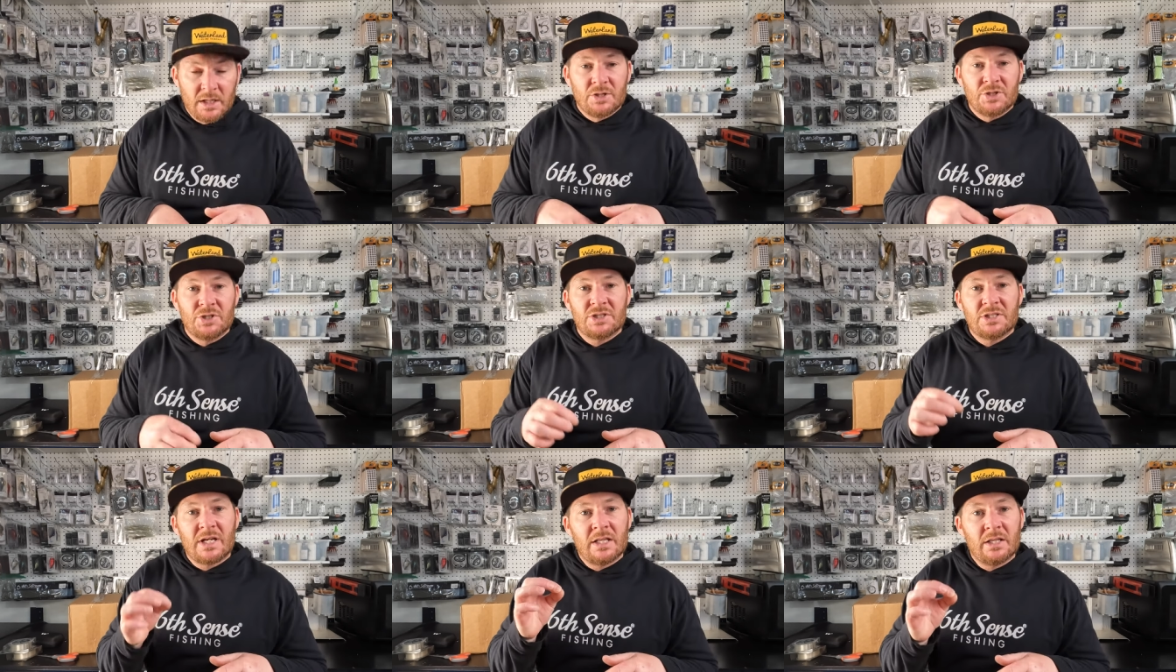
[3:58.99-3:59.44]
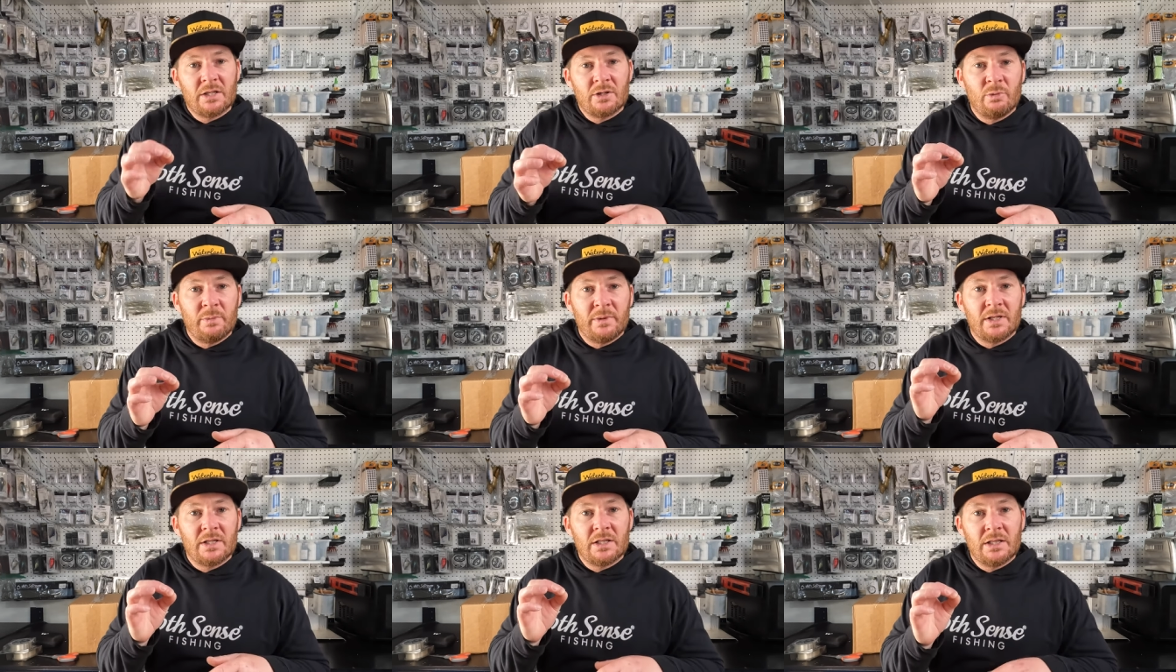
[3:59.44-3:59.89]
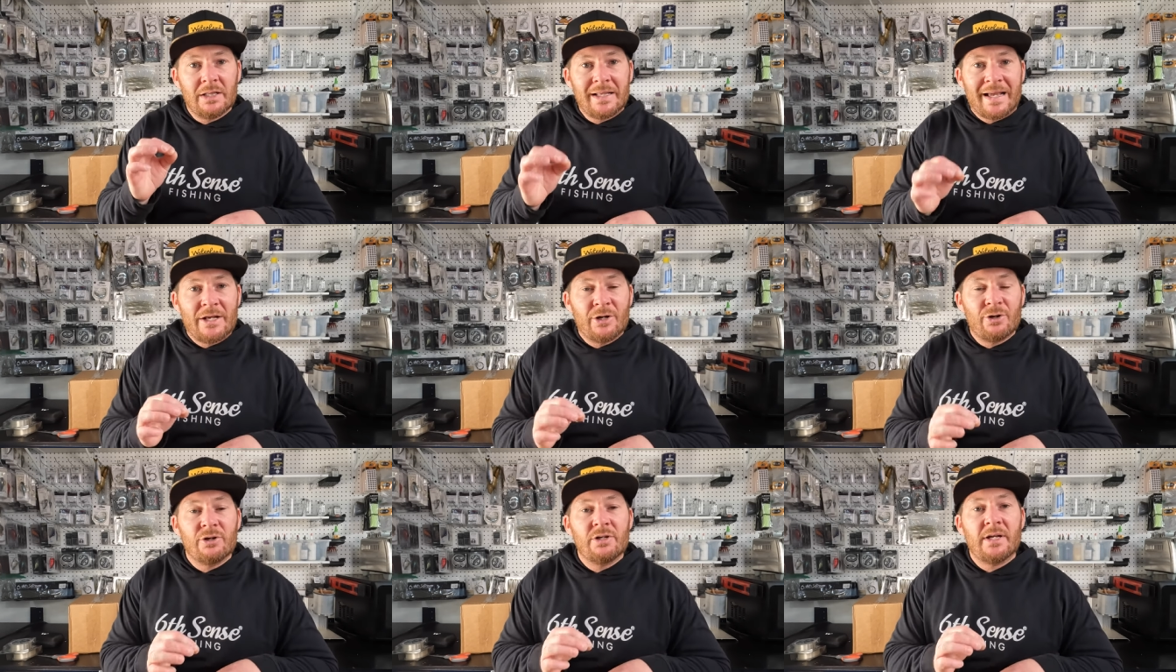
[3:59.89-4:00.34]
Just that little bit
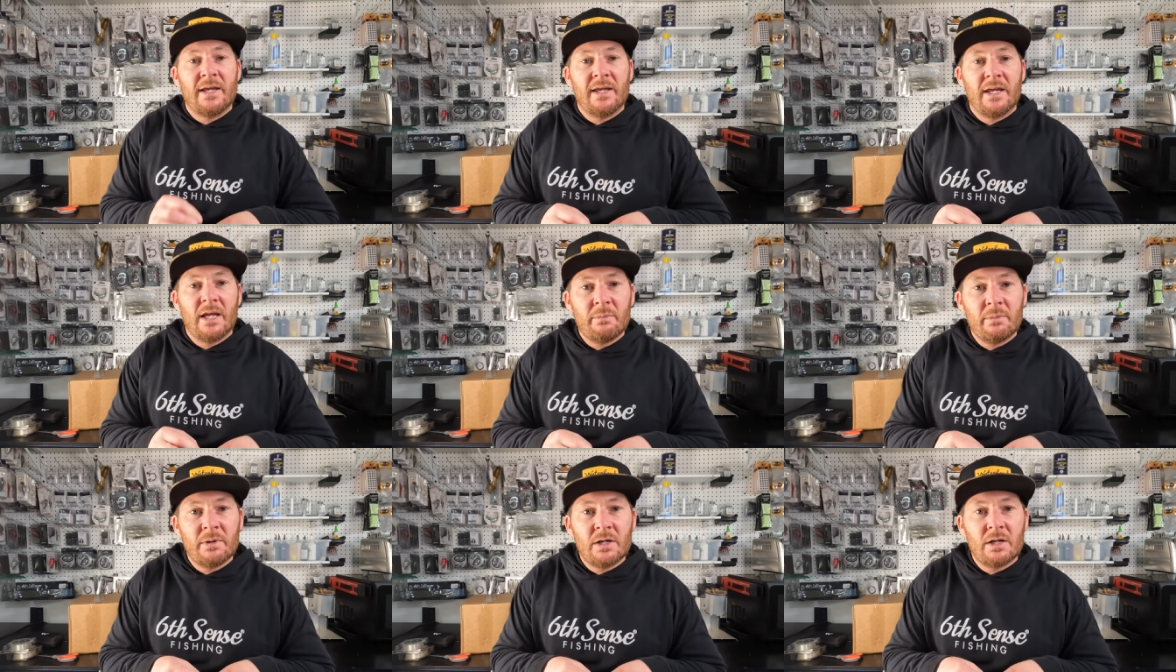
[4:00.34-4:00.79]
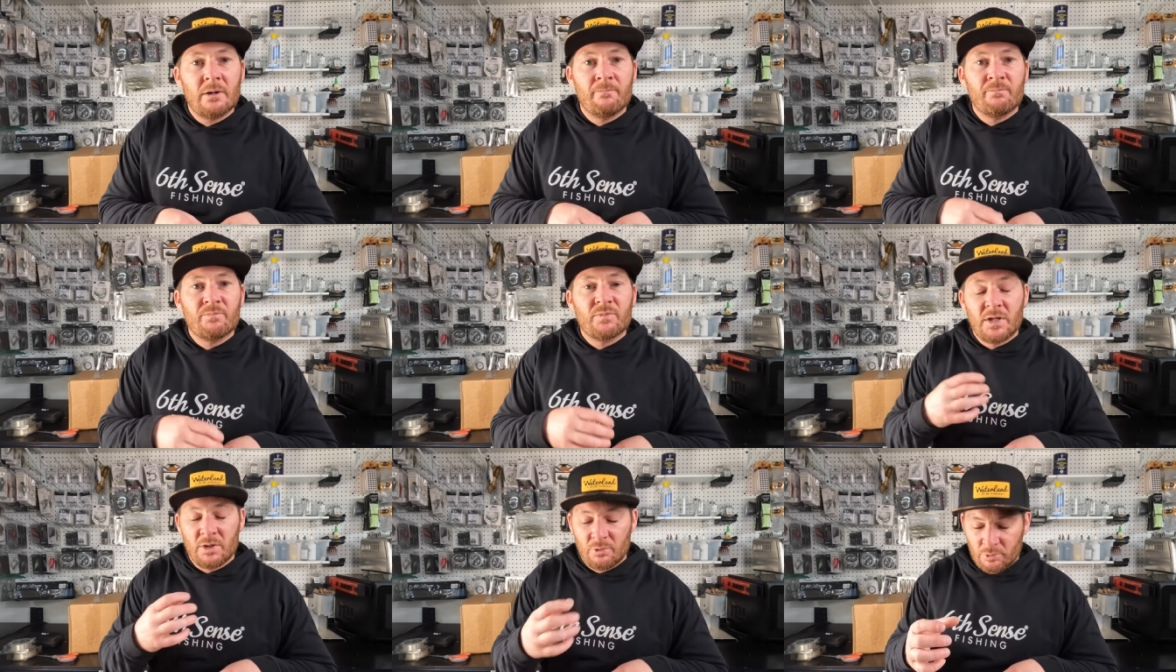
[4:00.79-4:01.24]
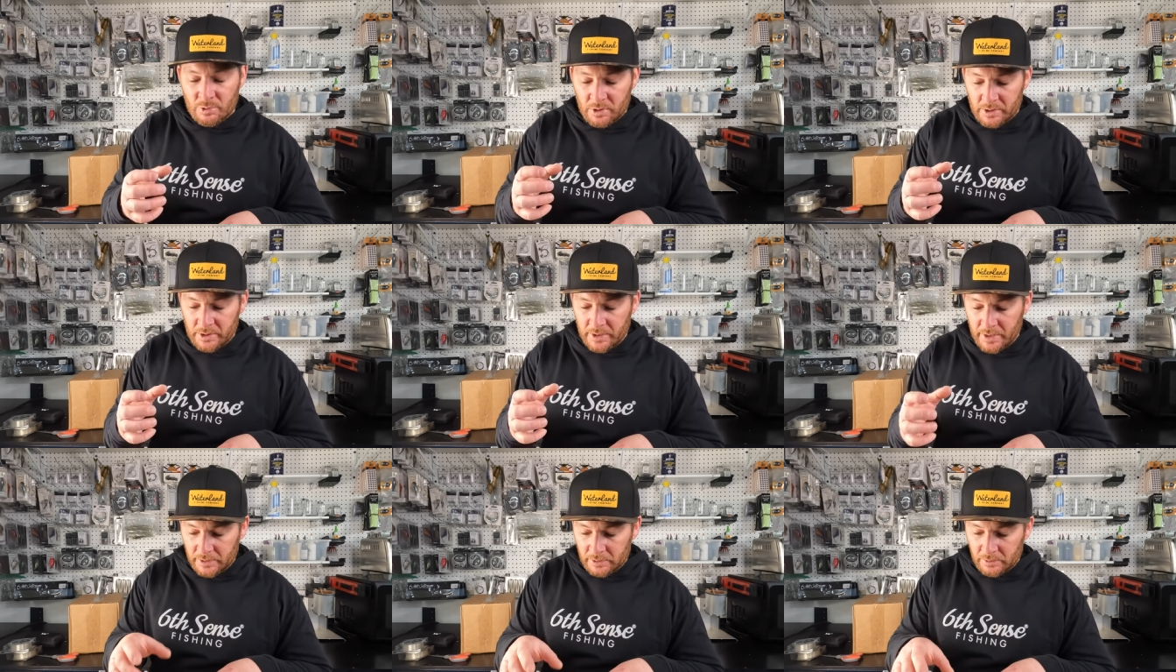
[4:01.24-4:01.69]
lighter diameter can
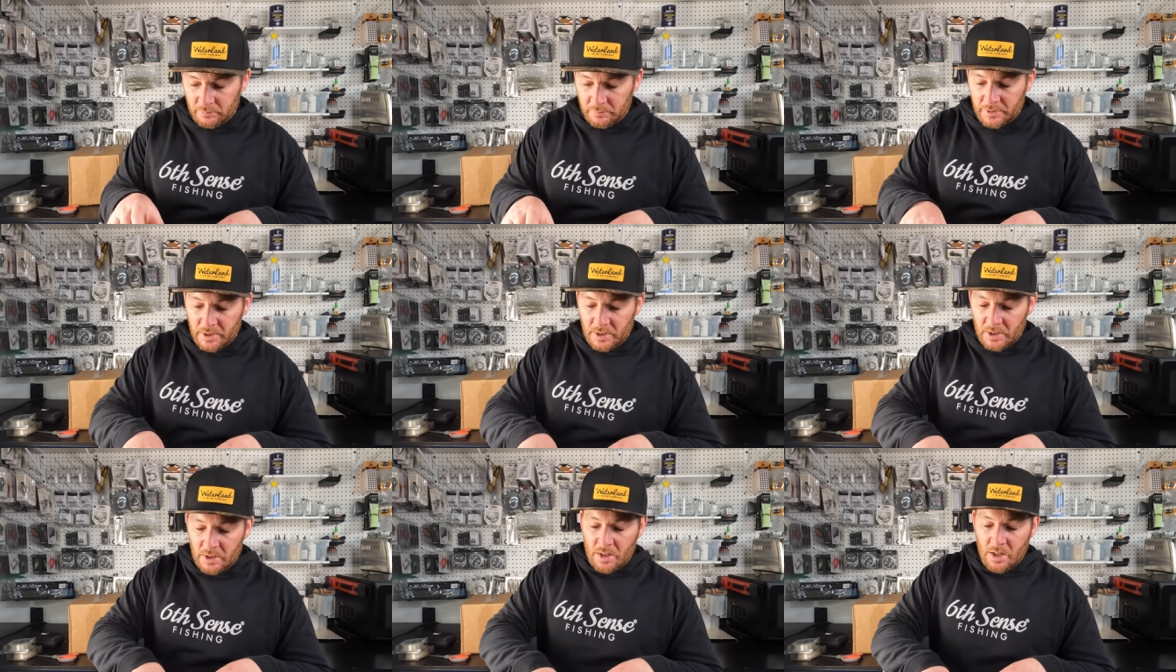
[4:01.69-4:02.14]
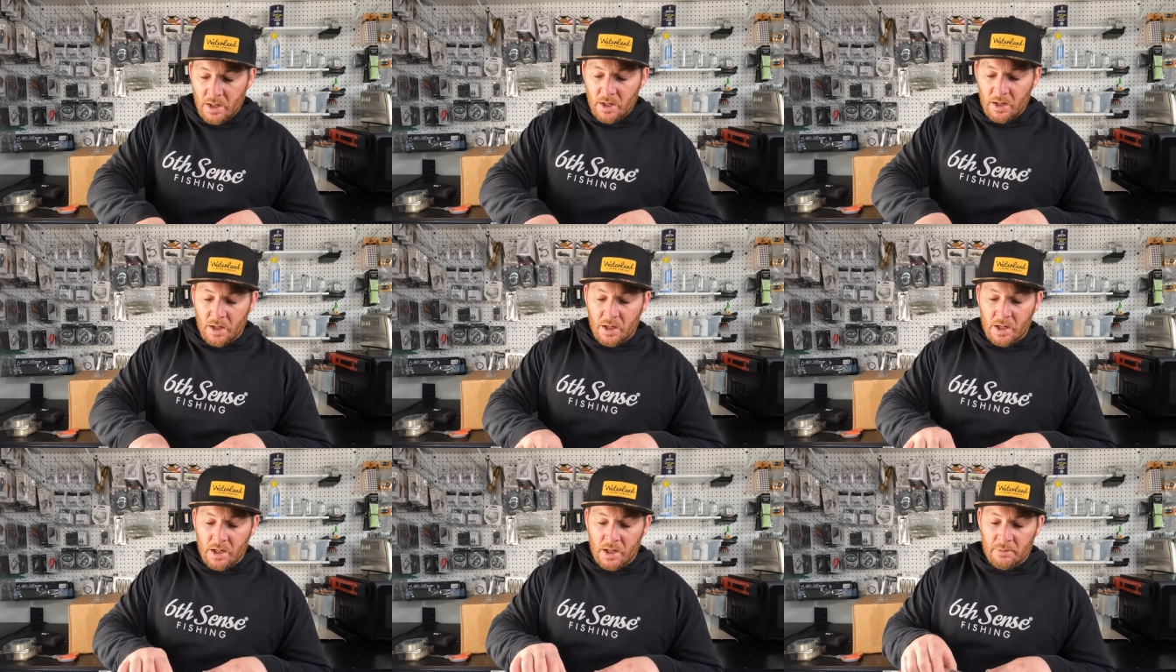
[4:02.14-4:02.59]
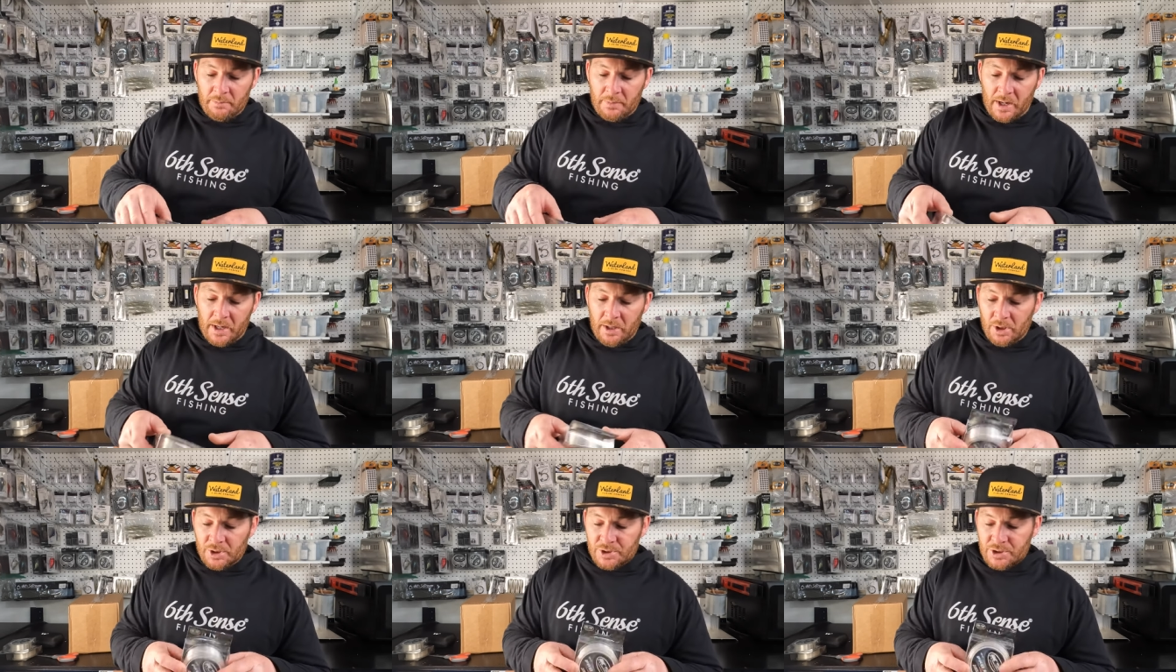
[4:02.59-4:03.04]
really help.
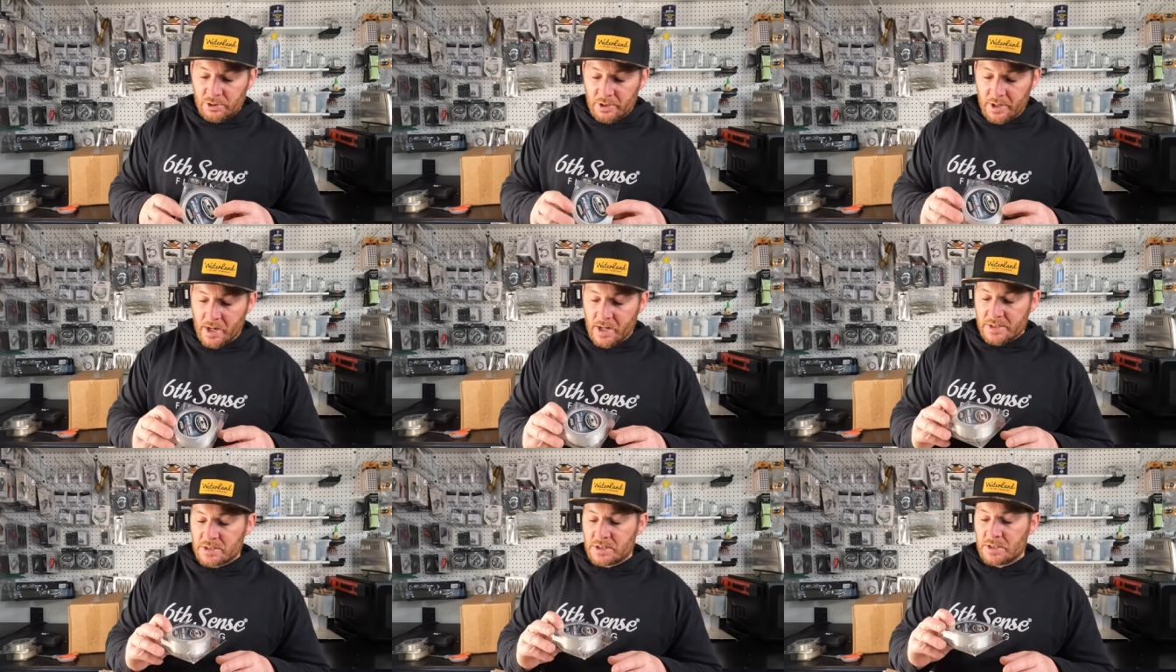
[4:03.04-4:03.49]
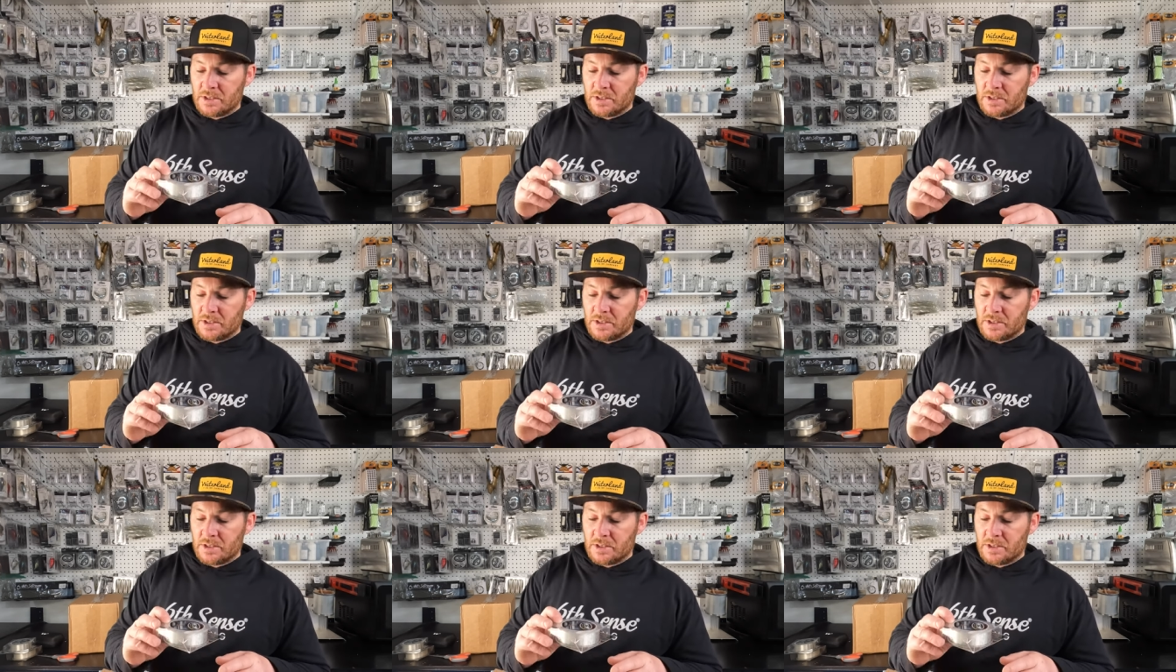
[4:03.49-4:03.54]
I also got